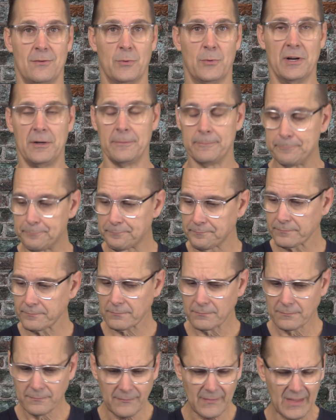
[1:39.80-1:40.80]
Well,
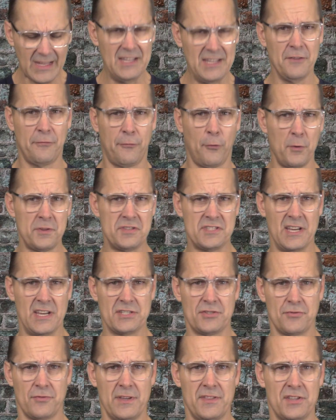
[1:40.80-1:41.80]
in the 4th
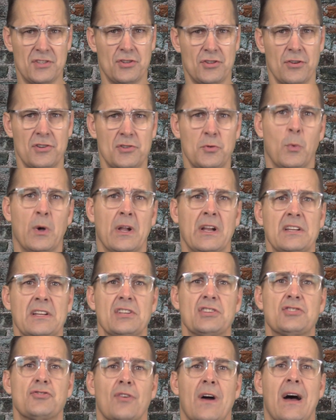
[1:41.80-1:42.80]
century, the church
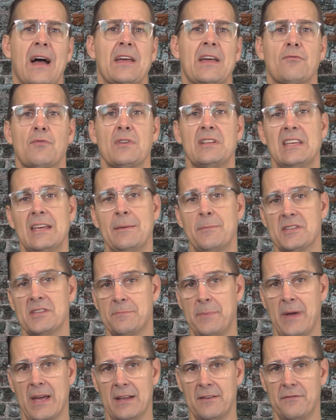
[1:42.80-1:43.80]
wanted to try and redeem
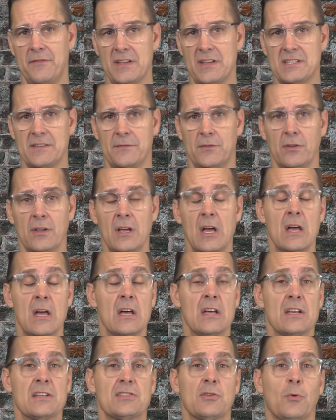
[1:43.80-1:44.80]
this pagan festival.
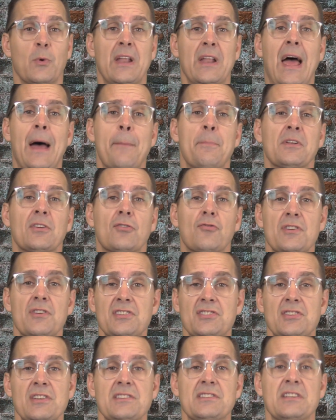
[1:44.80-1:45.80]
So what happened?
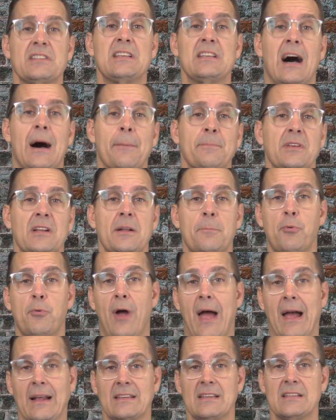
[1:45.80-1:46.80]
Christians adopted a
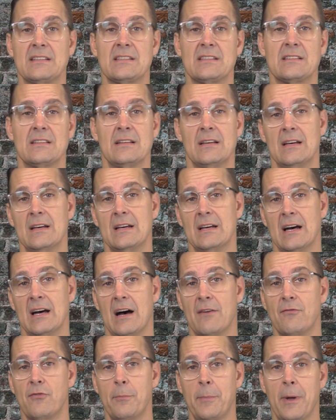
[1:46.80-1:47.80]
practice
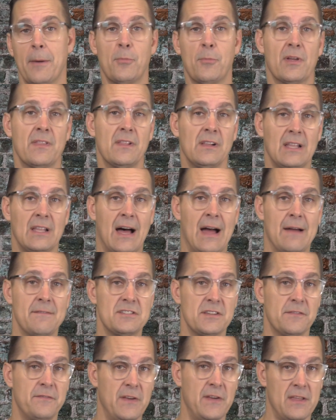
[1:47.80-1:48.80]
of remembering the
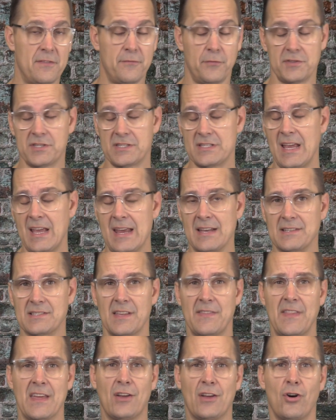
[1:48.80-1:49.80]
lives of faithful
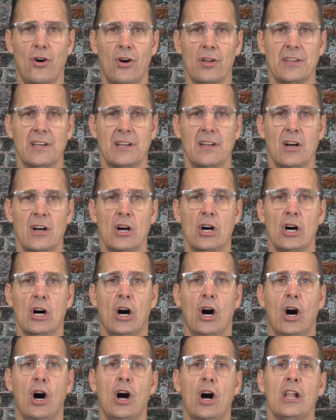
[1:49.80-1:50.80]
saints, and they called it
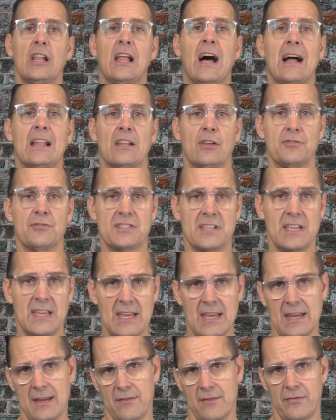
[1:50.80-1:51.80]
All Hallows'
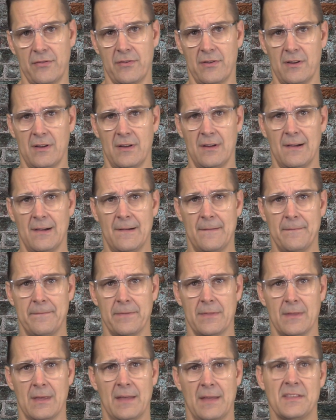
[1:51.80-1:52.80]
Eve.
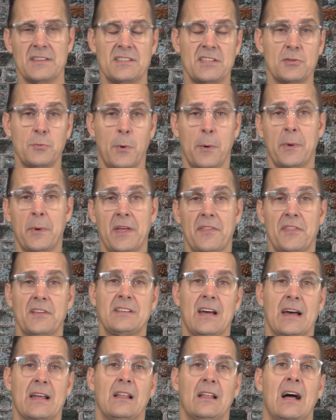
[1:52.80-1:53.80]
And this is where we get the
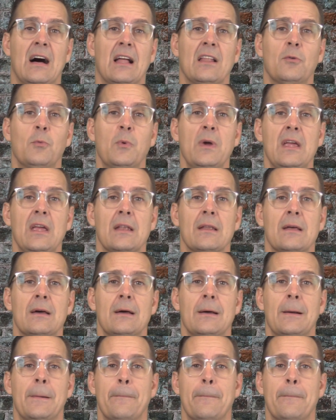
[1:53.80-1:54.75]
title Halloween.